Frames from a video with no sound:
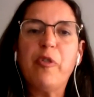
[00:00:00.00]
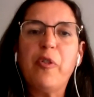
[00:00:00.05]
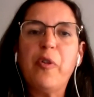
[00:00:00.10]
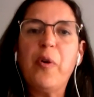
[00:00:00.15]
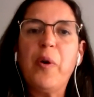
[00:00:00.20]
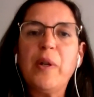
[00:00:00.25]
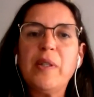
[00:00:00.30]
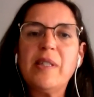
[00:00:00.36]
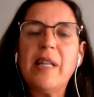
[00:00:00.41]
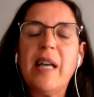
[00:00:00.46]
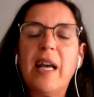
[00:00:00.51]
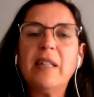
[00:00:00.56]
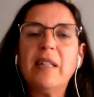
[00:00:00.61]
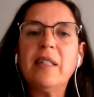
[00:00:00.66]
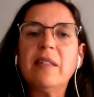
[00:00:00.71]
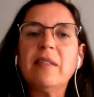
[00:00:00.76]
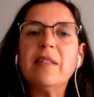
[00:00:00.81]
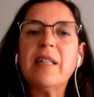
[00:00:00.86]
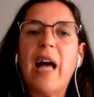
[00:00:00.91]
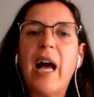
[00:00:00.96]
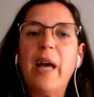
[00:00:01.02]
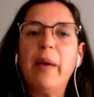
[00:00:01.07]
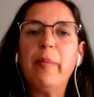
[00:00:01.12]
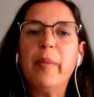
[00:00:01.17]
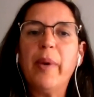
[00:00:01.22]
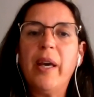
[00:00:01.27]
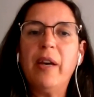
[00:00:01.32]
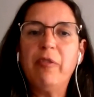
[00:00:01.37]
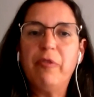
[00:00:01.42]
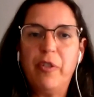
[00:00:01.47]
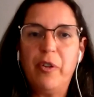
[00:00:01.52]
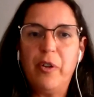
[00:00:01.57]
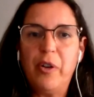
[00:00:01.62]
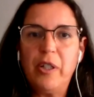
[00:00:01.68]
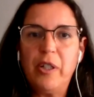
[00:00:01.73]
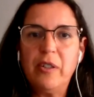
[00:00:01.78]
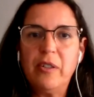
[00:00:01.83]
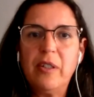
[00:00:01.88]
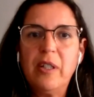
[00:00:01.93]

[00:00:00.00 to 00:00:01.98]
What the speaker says: for a certain time effort